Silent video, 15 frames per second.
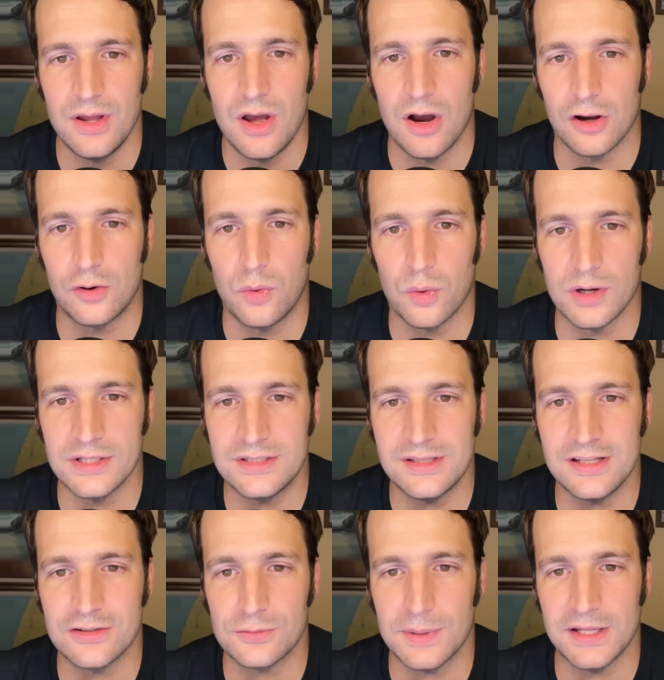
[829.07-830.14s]
According to the
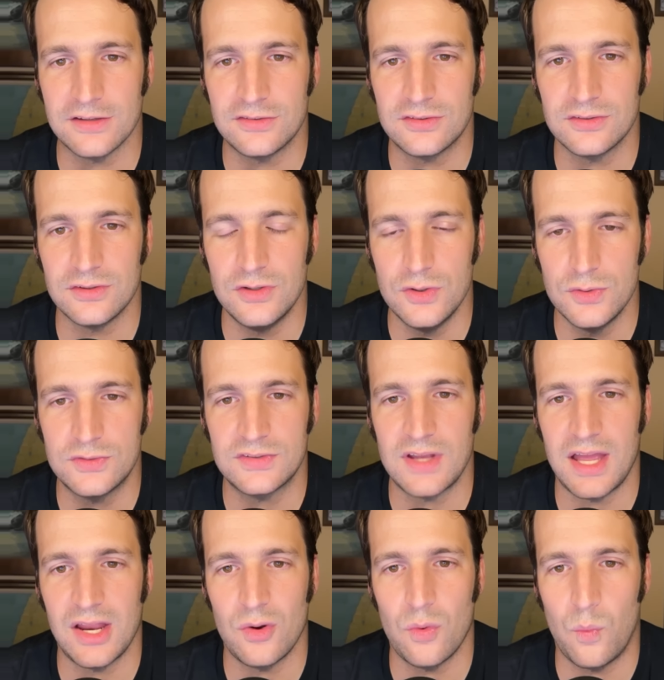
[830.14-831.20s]
Israeli news
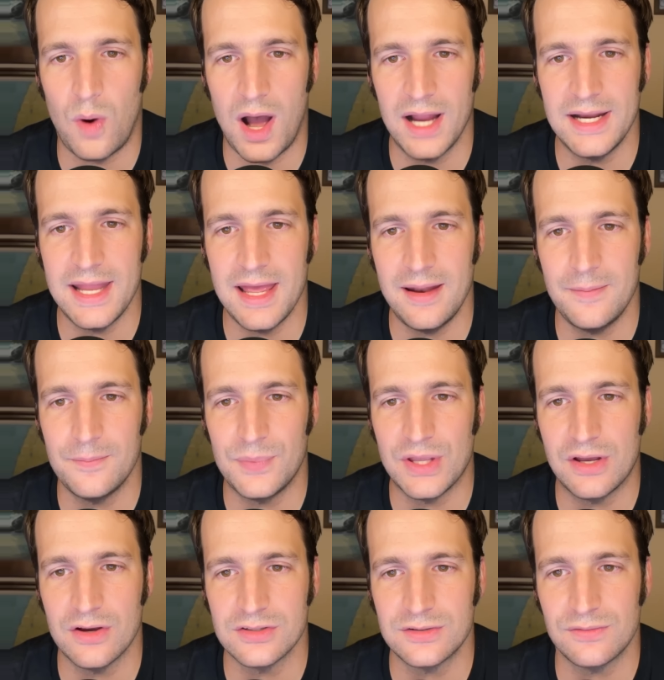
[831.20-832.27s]
site Ynet,
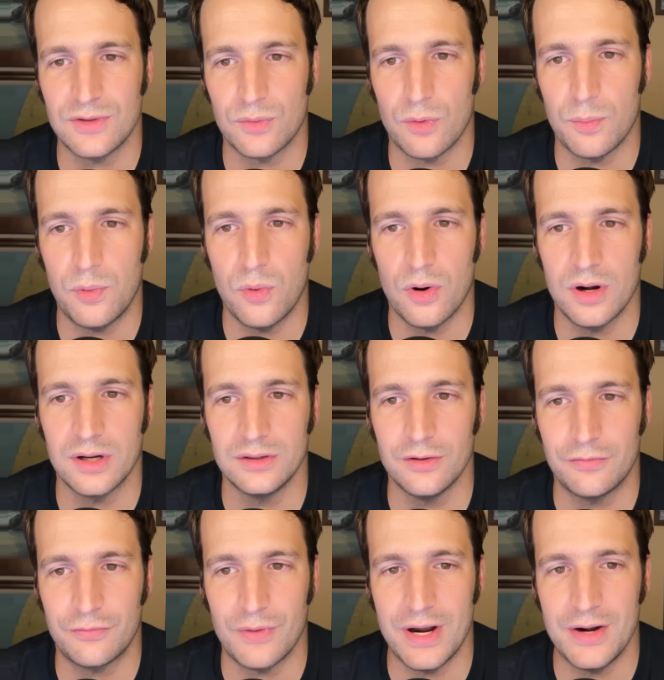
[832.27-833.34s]
because of the report,
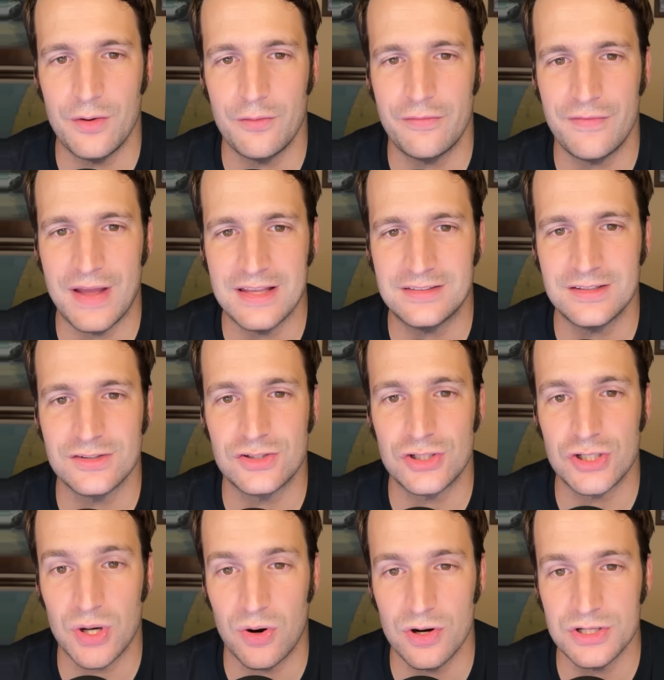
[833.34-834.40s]
Loffredo faces
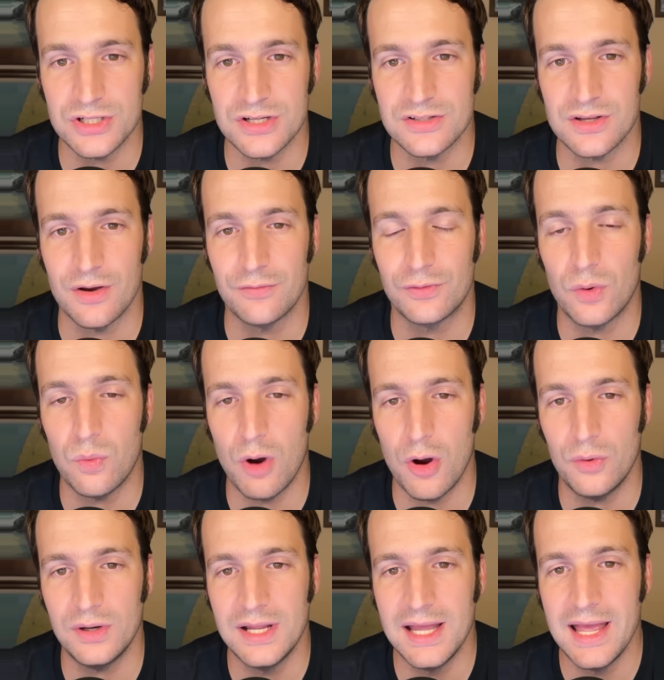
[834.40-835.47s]
charges of,
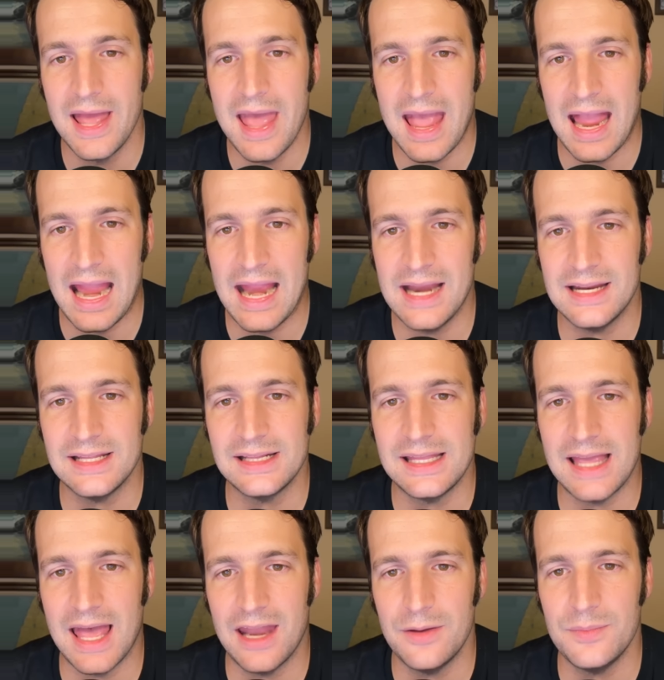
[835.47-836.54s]
quote, aiding
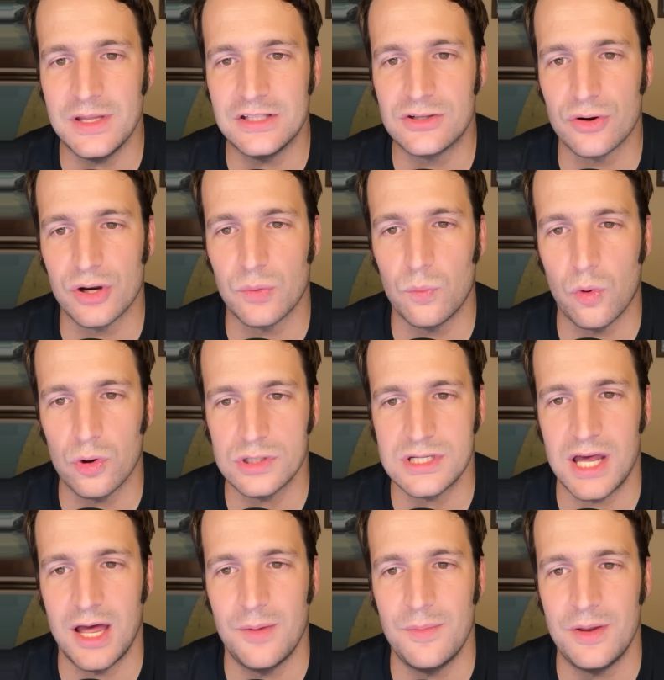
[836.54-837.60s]
the enemy during
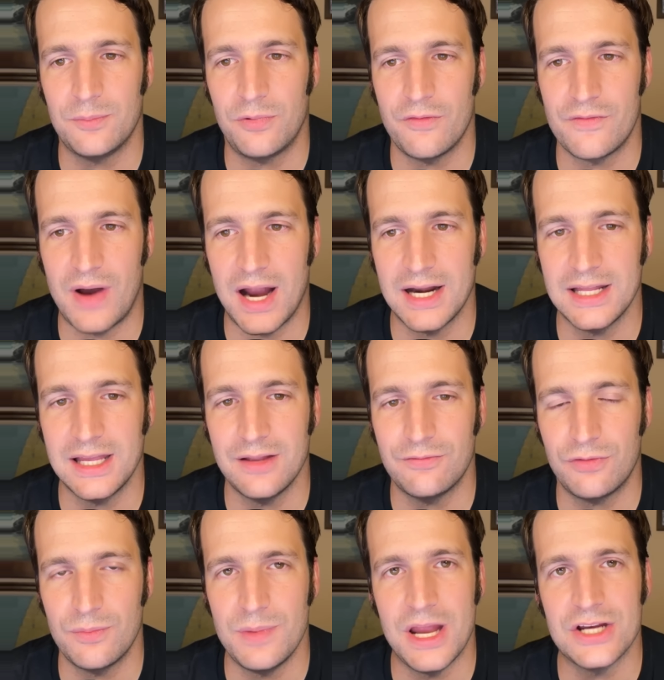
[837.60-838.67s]
wartime and providing
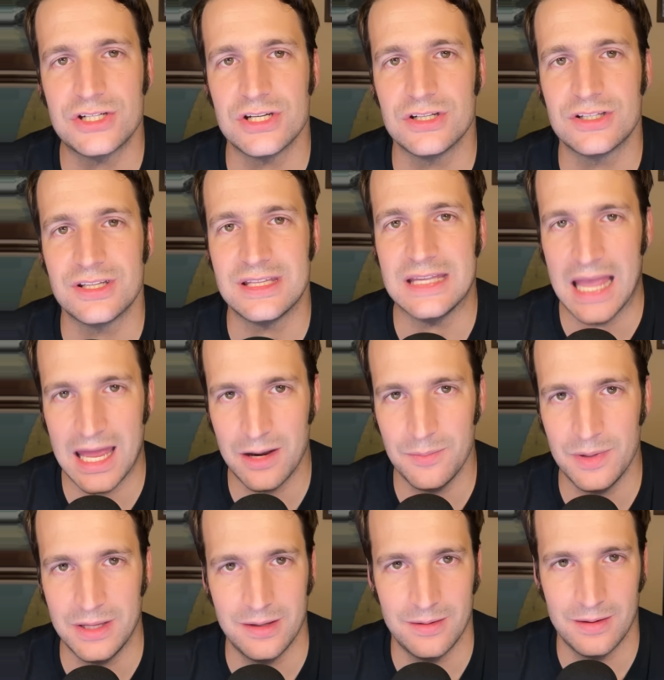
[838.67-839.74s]
information to the
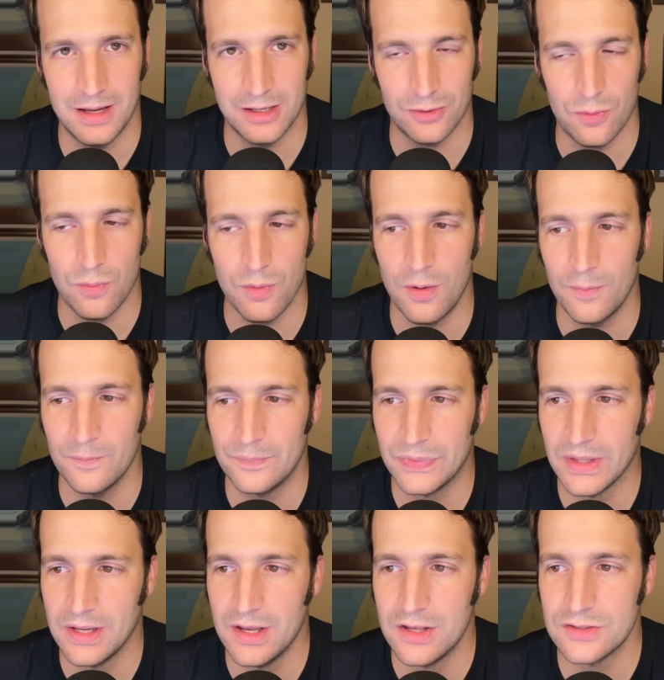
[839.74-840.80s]
enemy, end quote.
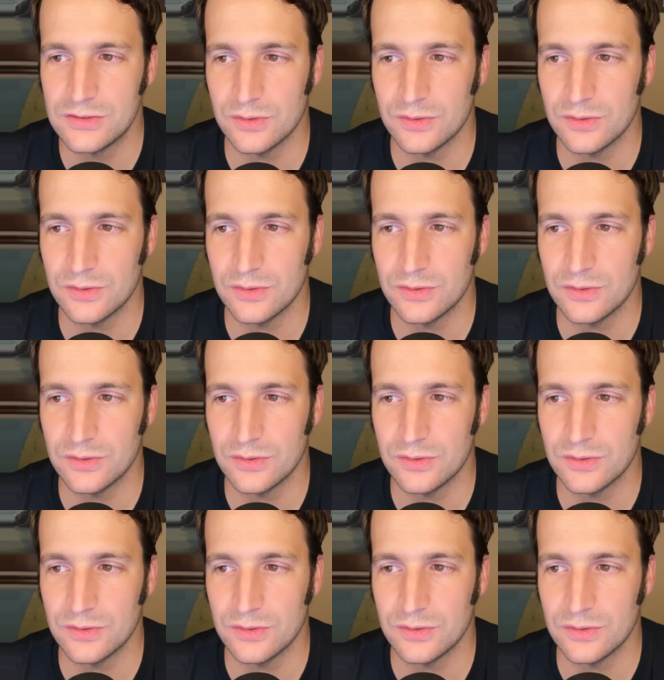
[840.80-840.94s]
So